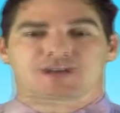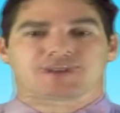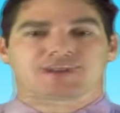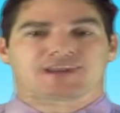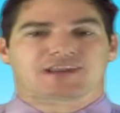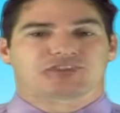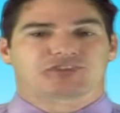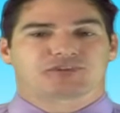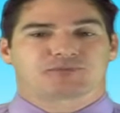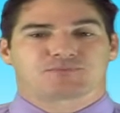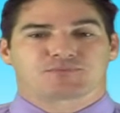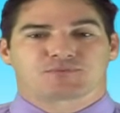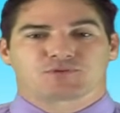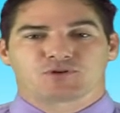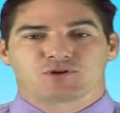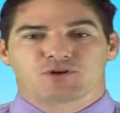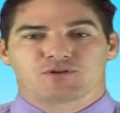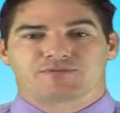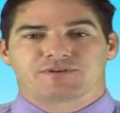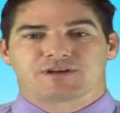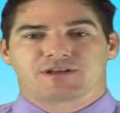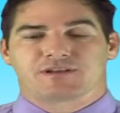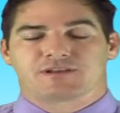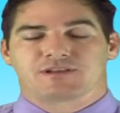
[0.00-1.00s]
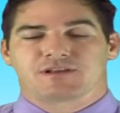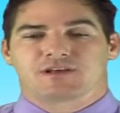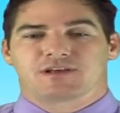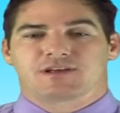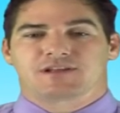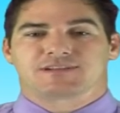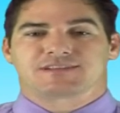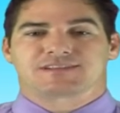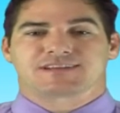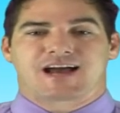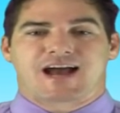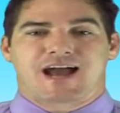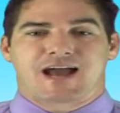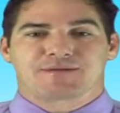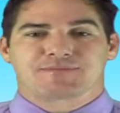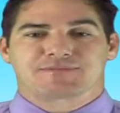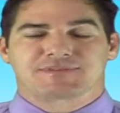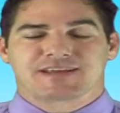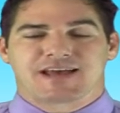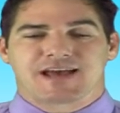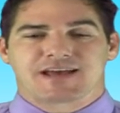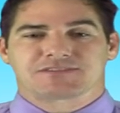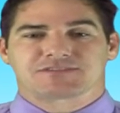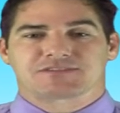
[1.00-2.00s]
These are proven,
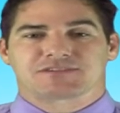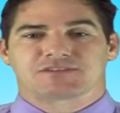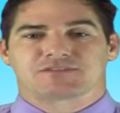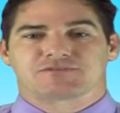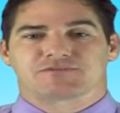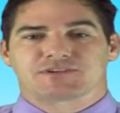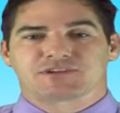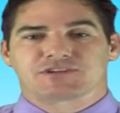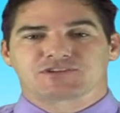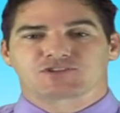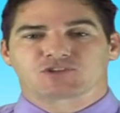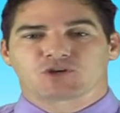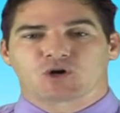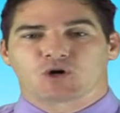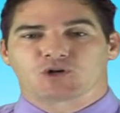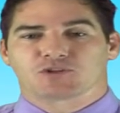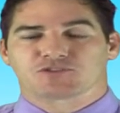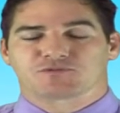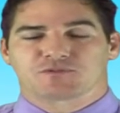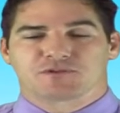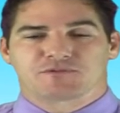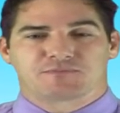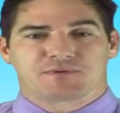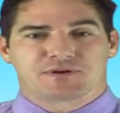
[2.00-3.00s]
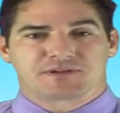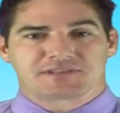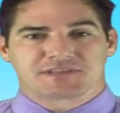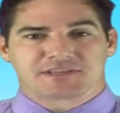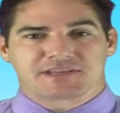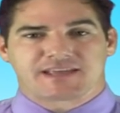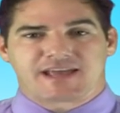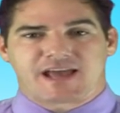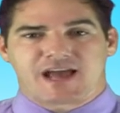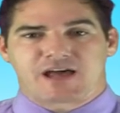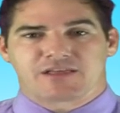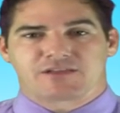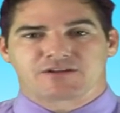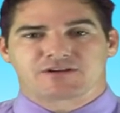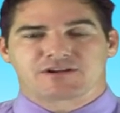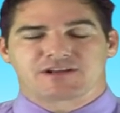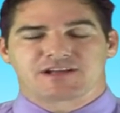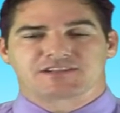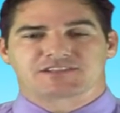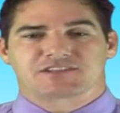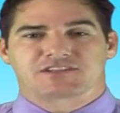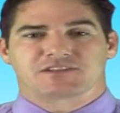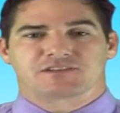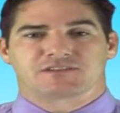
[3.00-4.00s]
time-tested results we put together.
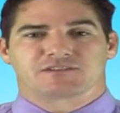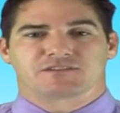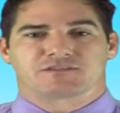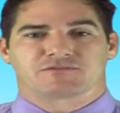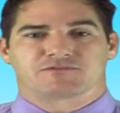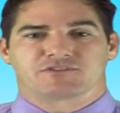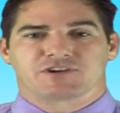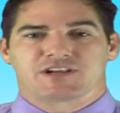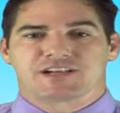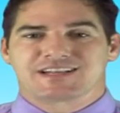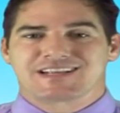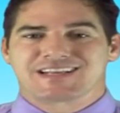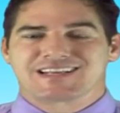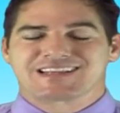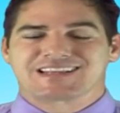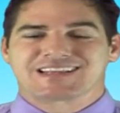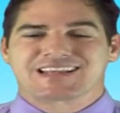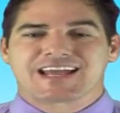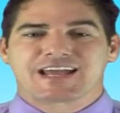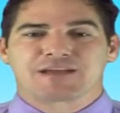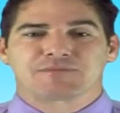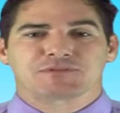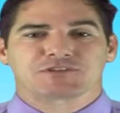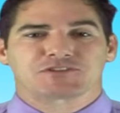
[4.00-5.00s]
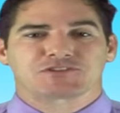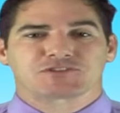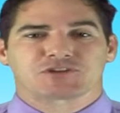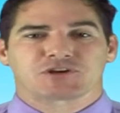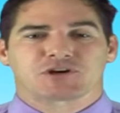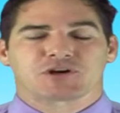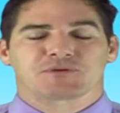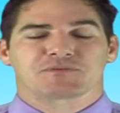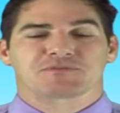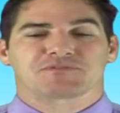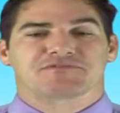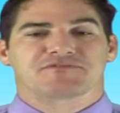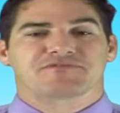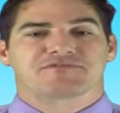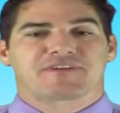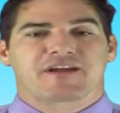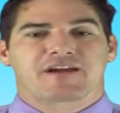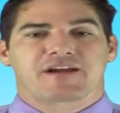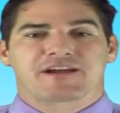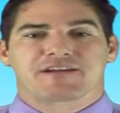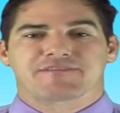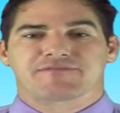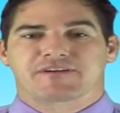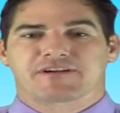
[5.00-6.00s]
It's written in layman's terms,
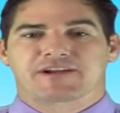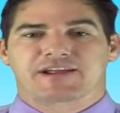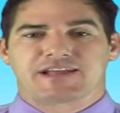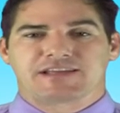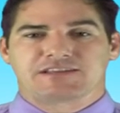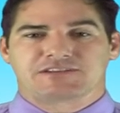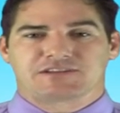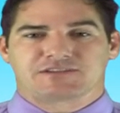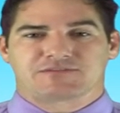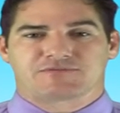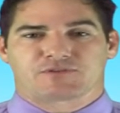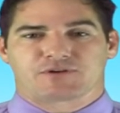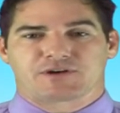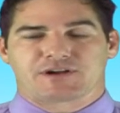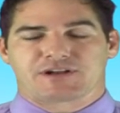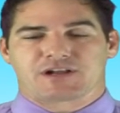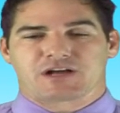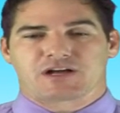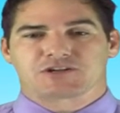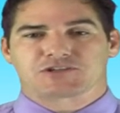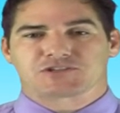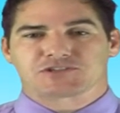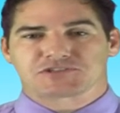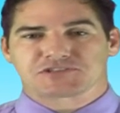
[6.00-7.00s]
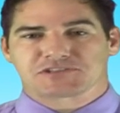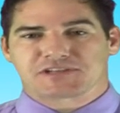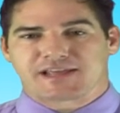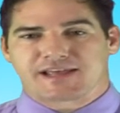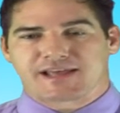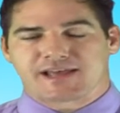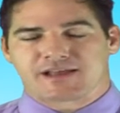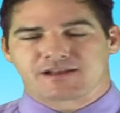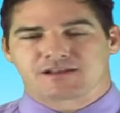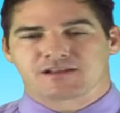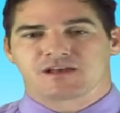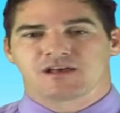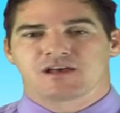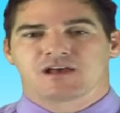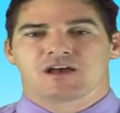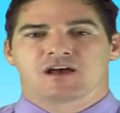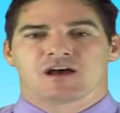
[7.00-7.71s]
very, very easy for you to understand.